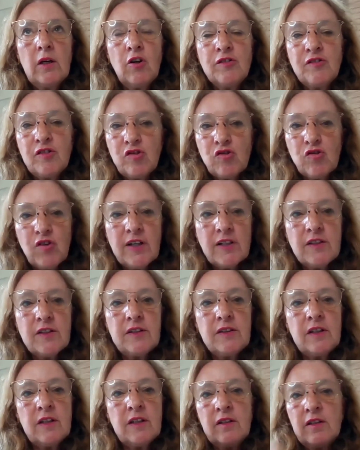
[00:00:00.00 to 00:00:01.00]

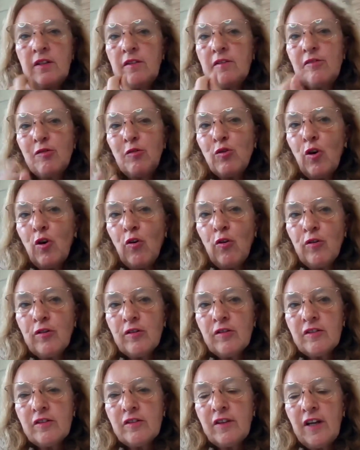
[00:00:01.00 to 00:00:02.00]
constructed a
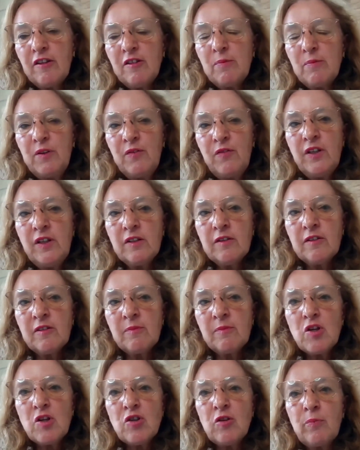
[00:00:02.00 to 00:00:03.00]
so-called SPV, a
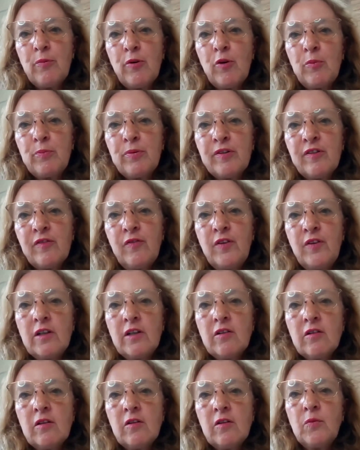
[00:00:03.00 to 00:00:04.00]
special purpose
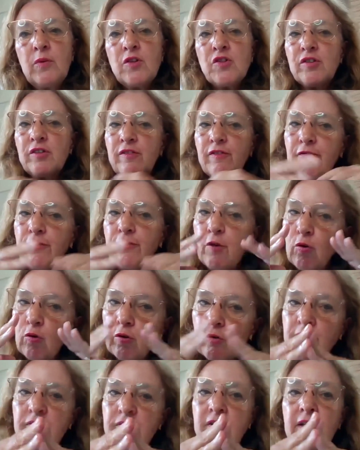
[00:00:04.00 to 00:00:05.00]
vehicle, which is
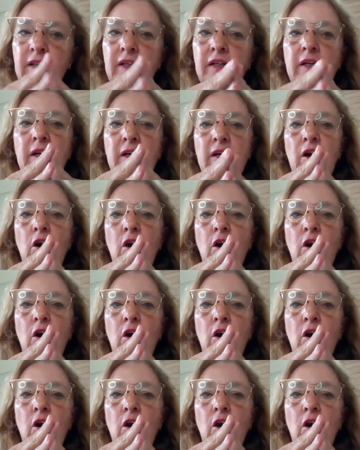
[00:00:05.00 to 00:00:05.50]
focusing